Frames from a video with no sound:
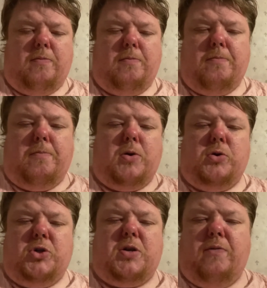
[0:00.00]

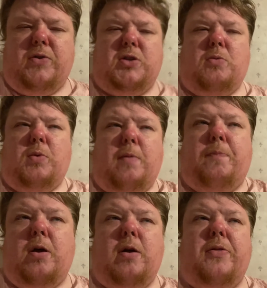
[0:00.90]
merged over, so when I
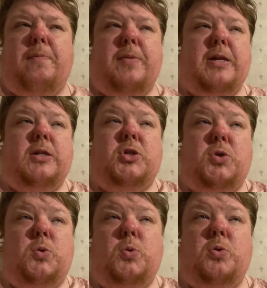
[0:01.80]
put them
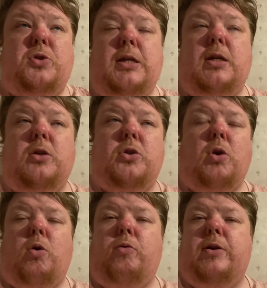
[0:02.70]
into the
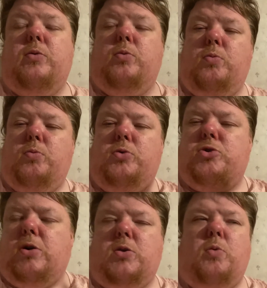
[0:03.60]
lorry or
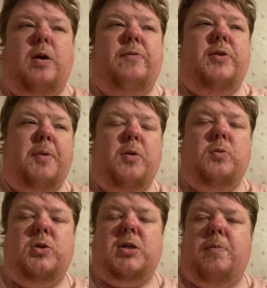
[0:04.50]
truck or wherever the
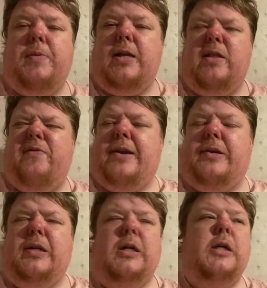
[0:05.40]
bloke's coming in the
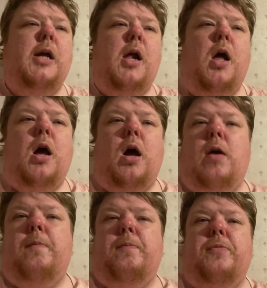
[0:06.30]
van,
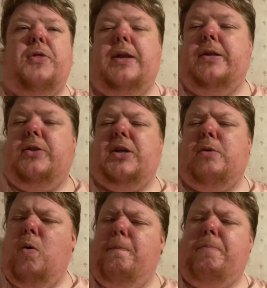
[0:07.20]
then they
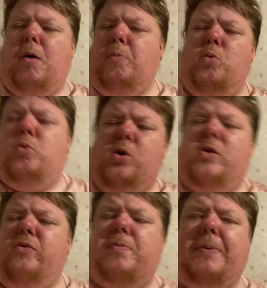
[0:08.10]
won't bobble all
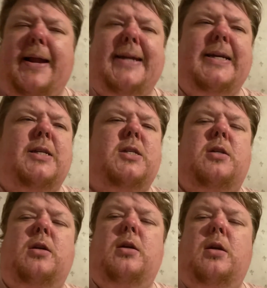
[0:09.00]
over the place.
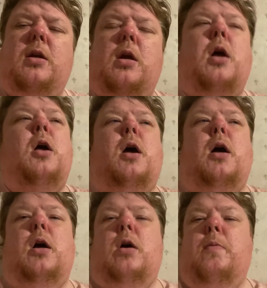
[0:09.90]

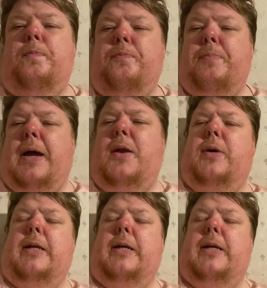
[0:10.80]
But anyway,